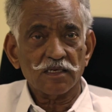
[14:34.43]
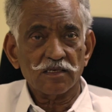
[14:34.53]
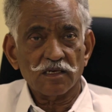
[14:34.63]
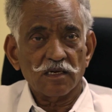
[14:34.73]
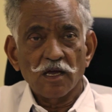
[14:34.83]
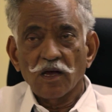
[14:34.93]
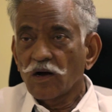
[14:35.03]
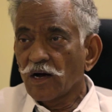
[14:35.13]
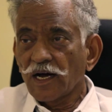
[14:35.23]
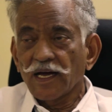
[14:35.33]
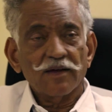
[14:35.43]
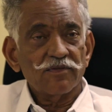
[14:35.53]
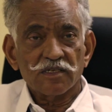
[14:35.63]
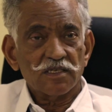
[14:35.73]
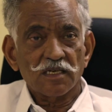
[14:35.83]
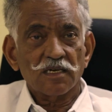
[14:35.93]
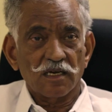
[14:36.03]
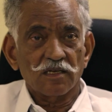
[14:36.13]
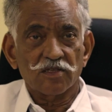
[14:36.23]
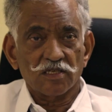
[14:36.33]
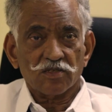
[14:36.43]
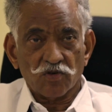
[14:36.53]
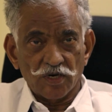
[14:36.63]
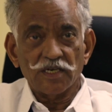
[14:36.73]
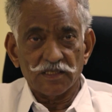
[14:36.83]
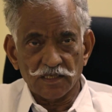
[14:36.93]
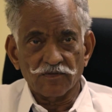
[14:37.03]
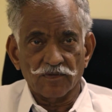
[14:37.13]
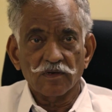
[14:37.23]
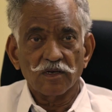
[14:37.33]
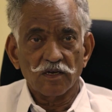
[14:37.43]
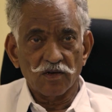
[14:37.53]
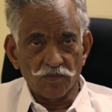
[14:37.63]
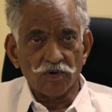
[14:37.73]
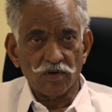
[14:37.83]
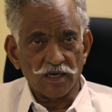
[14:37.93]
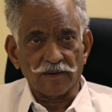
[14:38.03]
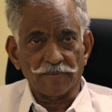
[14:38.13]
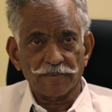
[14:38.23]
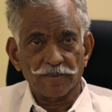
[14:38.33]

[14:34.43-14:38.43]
He said, I haven't seen this cohesive, program.